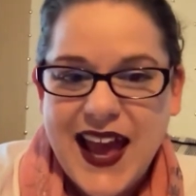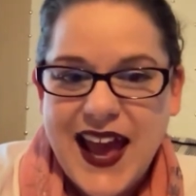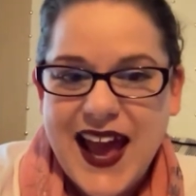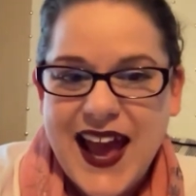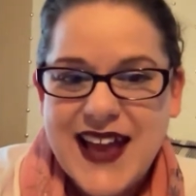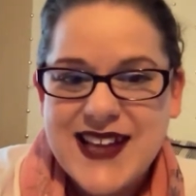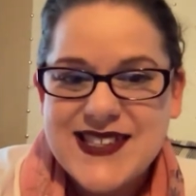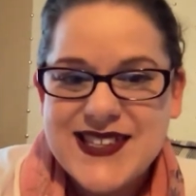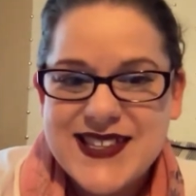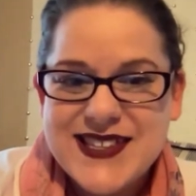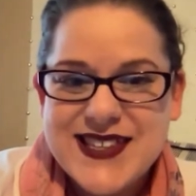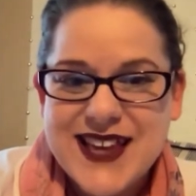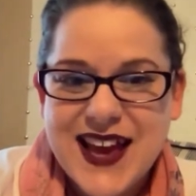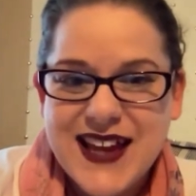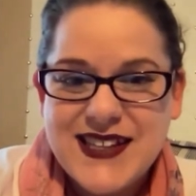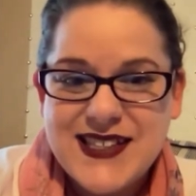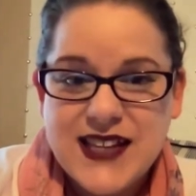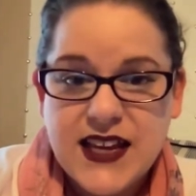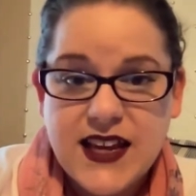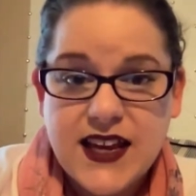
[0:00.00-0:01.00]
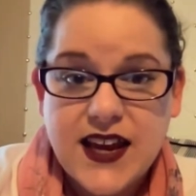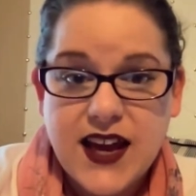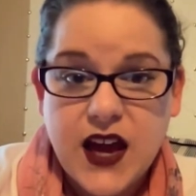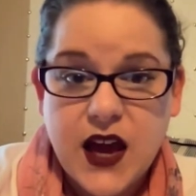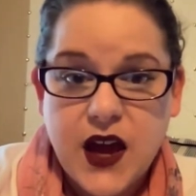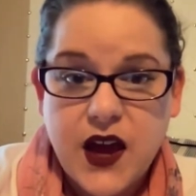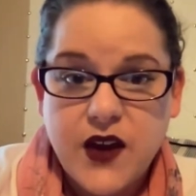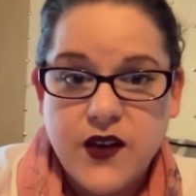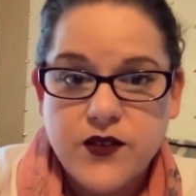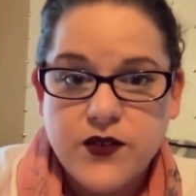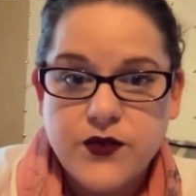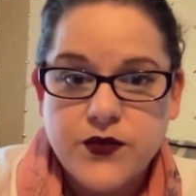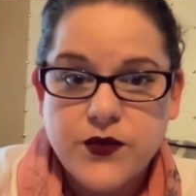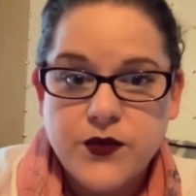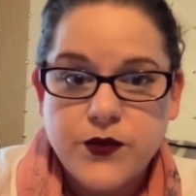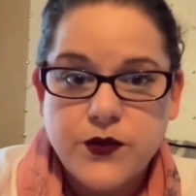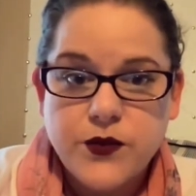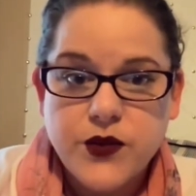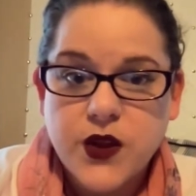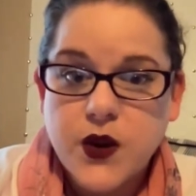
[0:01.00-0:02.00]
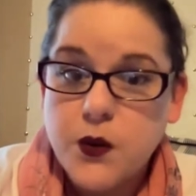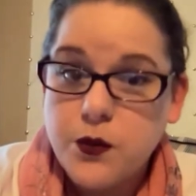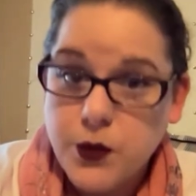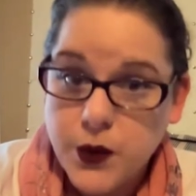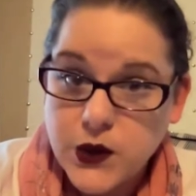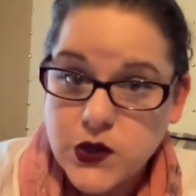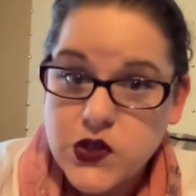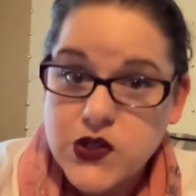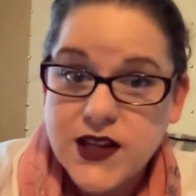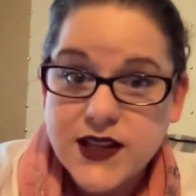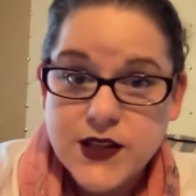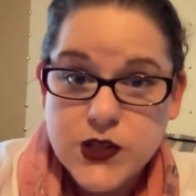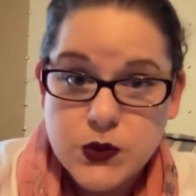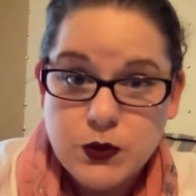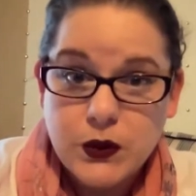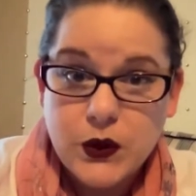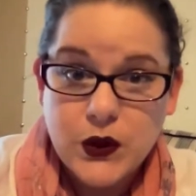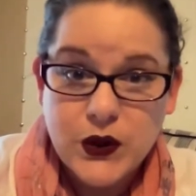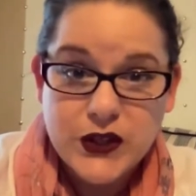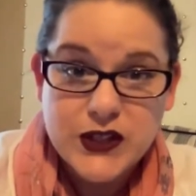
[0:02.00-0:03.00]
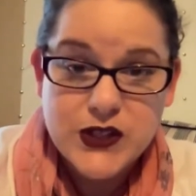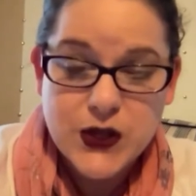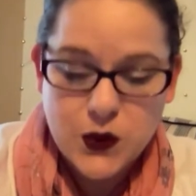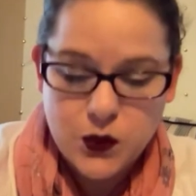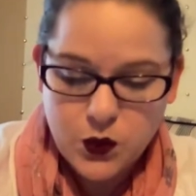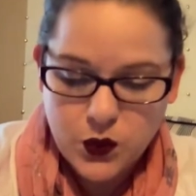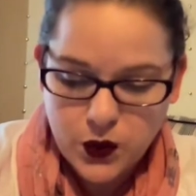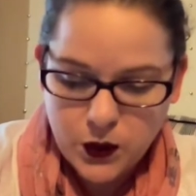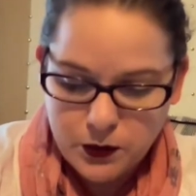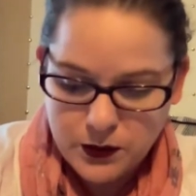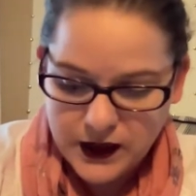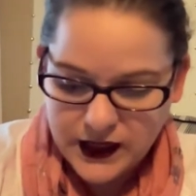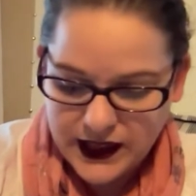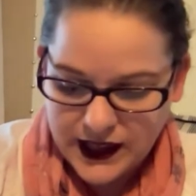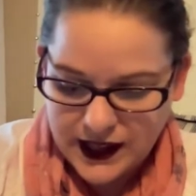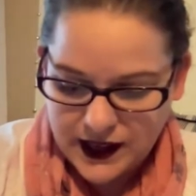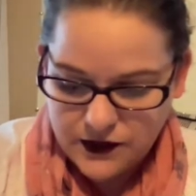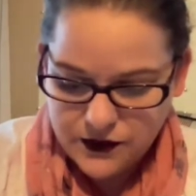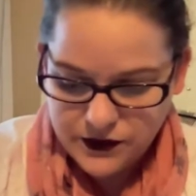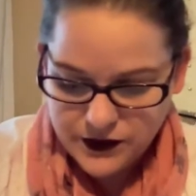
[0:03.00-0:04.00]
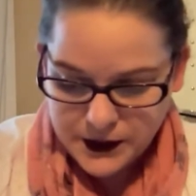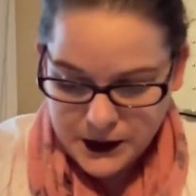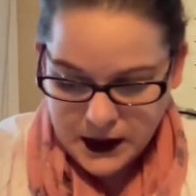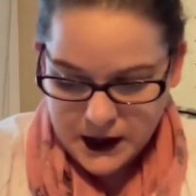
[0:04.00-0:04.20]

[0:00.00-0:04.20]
as this idea of, pushing this Puritan world belief.